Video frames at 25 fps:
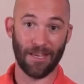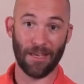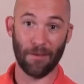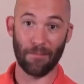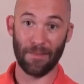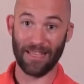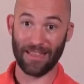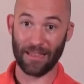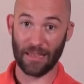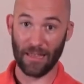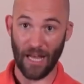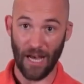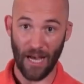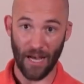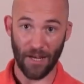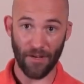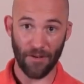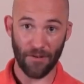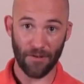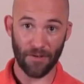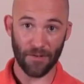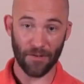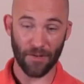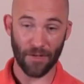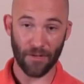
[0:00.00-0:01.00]
It can be line
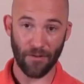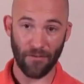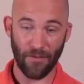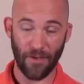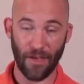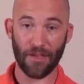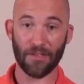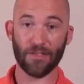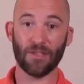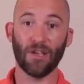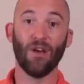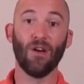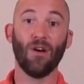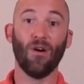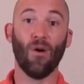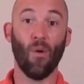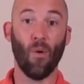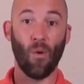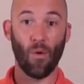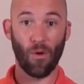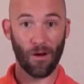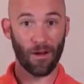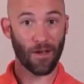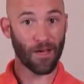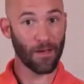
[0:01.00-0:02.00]
user interface,
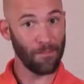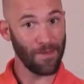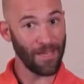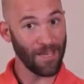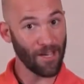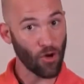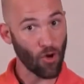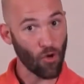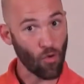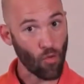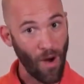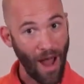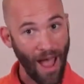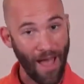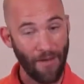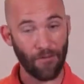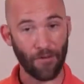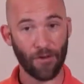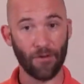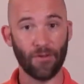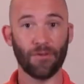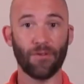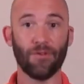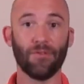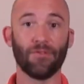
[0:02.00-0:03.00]
or it can be a
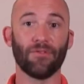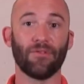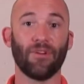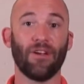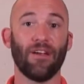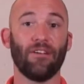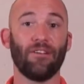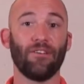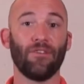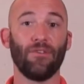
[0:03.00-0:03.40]
graphical user